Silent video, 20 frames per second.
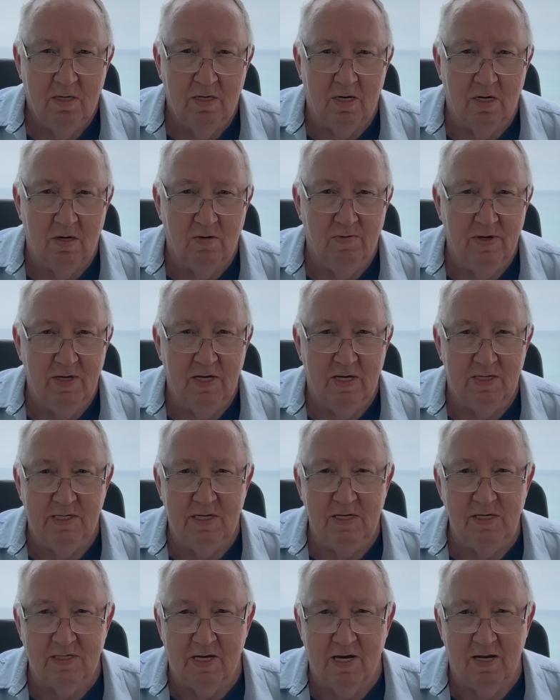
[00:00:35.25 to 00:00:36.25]
we get
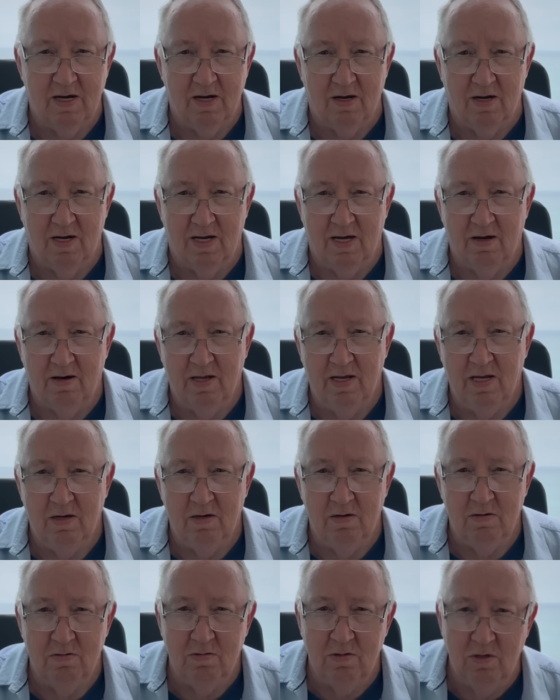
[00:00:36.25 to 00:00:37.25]
these kind of
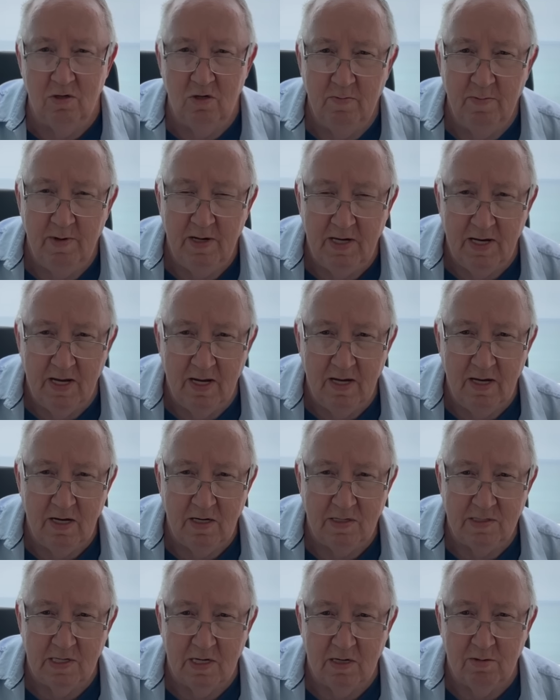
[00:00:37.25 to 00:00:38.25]
cloudy, gloomy
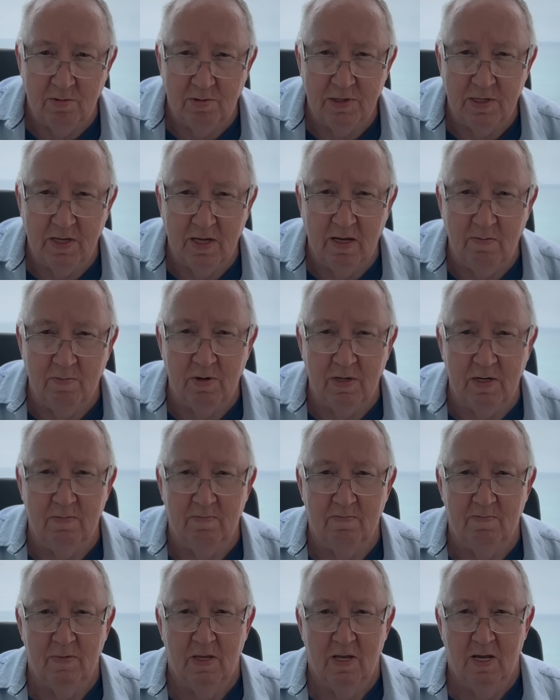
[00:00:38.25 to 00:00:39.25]
days and everything, but
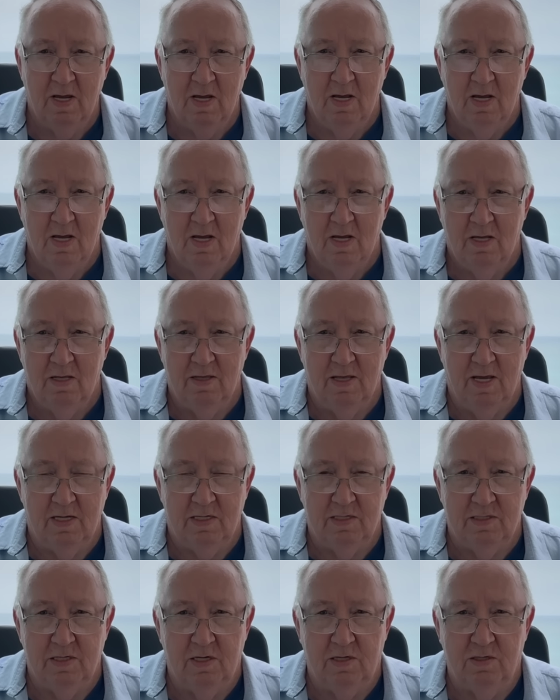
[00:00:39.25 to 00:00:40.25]

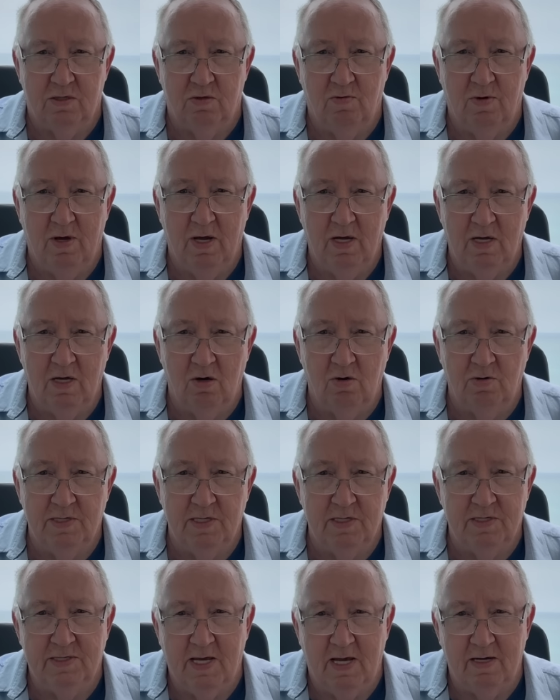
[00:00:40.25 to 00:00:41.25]
that's just the way it
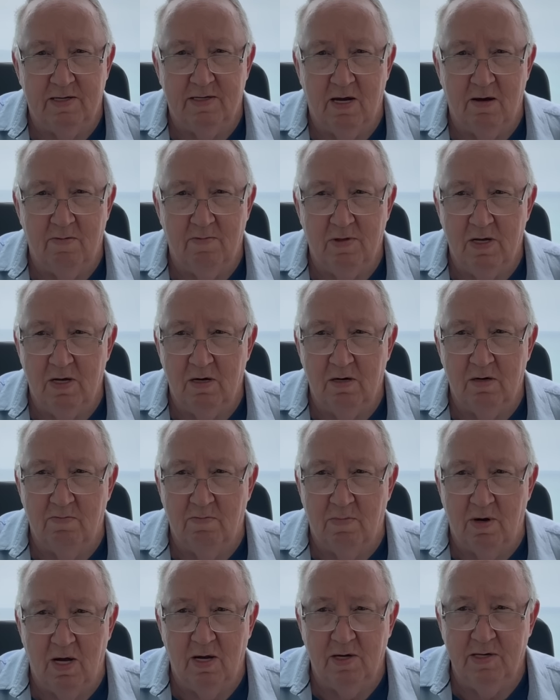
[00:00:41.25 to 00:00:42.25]
goes. It's that time of the year
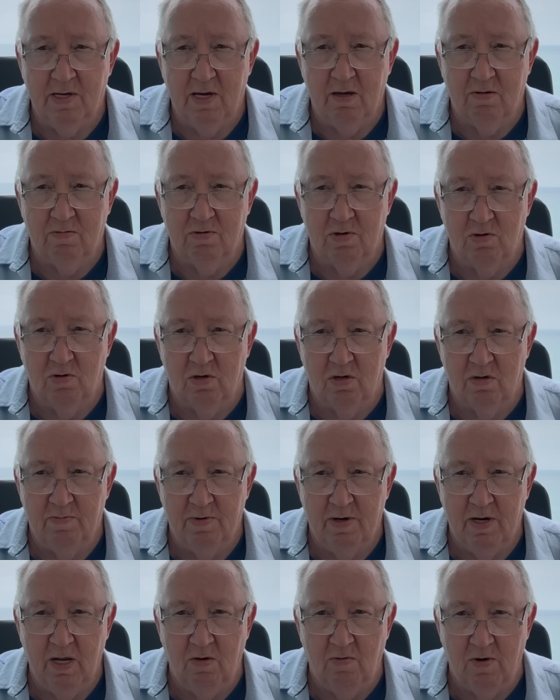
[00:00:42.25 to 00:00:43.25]
in Manta, Ecuador.
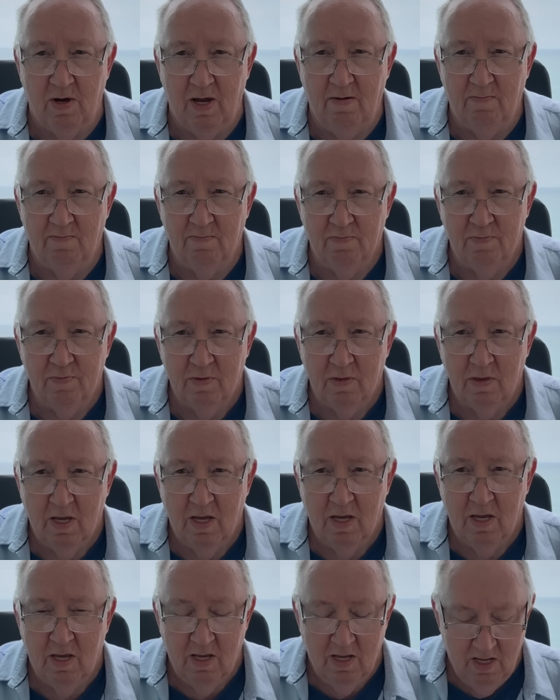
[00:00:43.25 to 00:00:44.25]
But anyway,
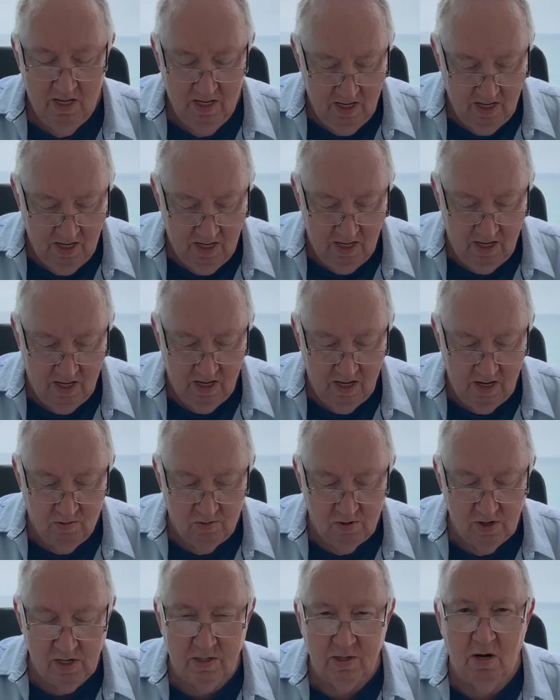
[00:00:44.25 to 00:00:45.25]
I
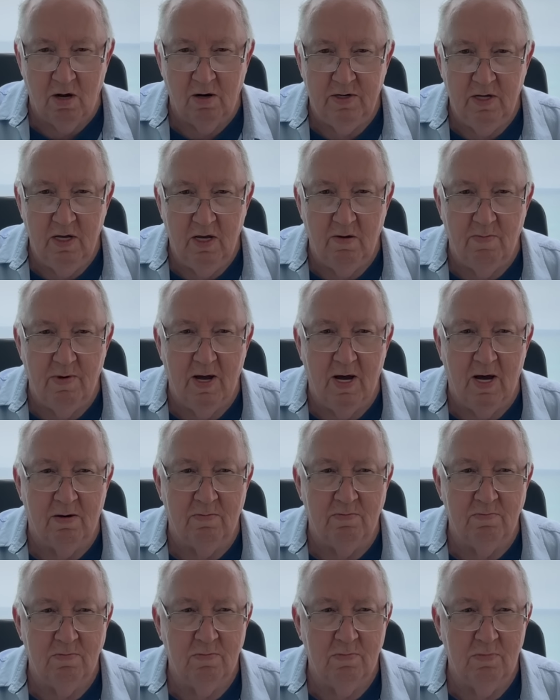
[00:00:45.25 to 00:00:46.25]
want to talk to you
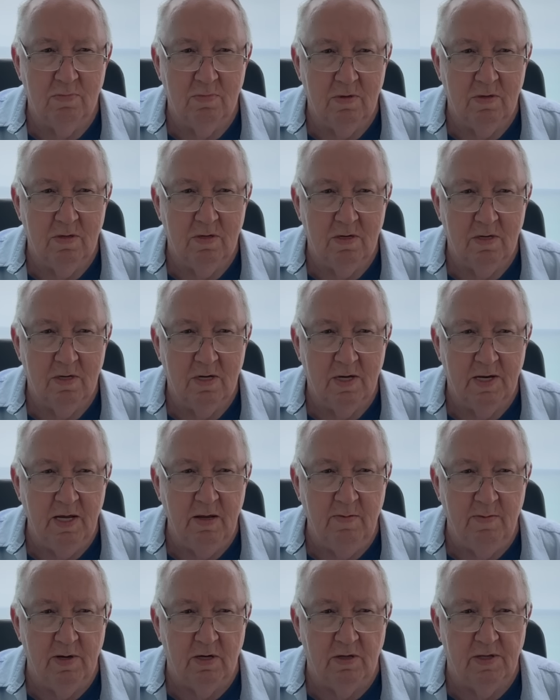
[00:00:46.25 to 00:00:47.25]
about an
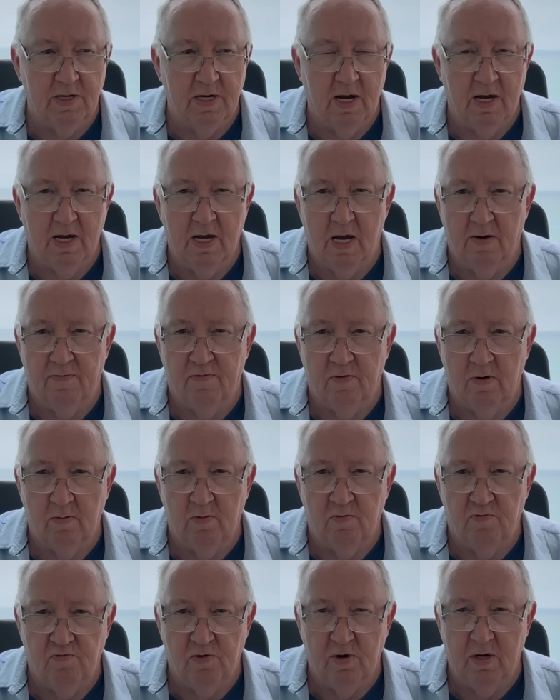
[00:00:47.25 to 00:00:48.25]
email that I got
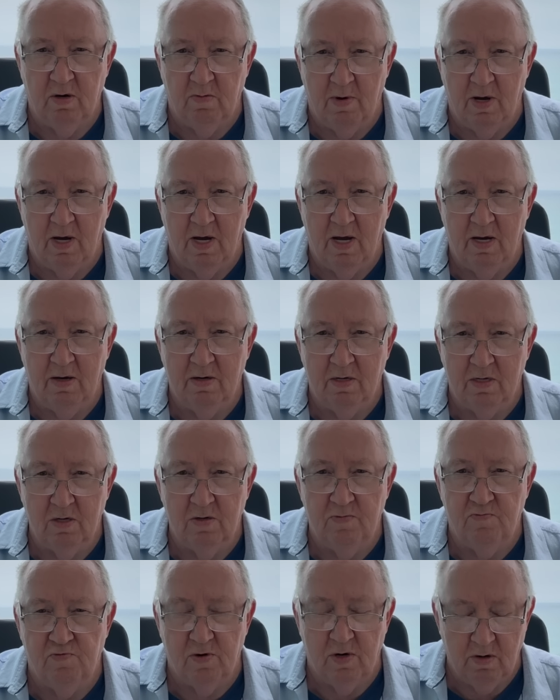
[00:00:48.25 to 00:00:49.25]
from a friend of mine, a
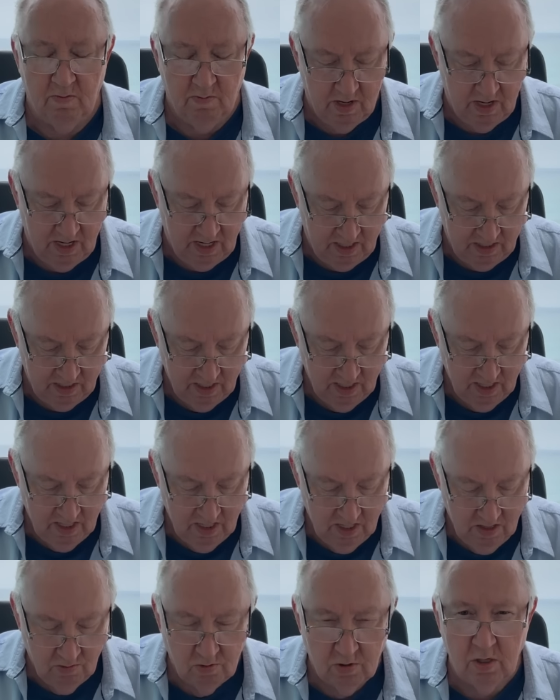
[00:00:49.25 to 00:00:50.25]
good friend of mine,
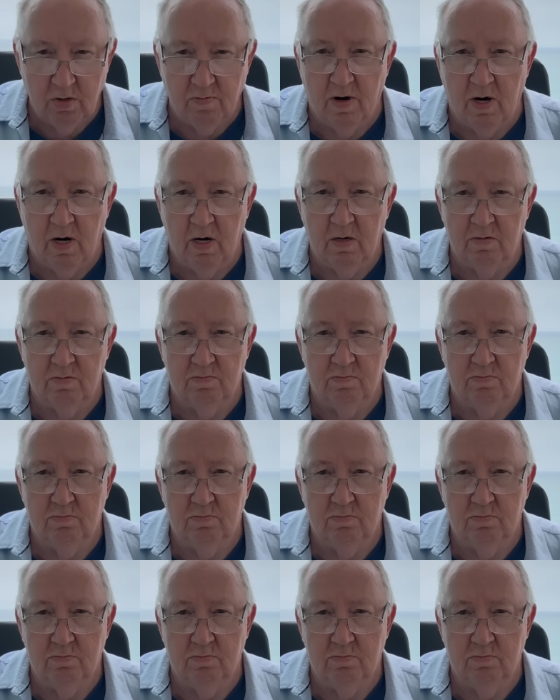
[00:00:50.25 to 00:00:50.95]
one of our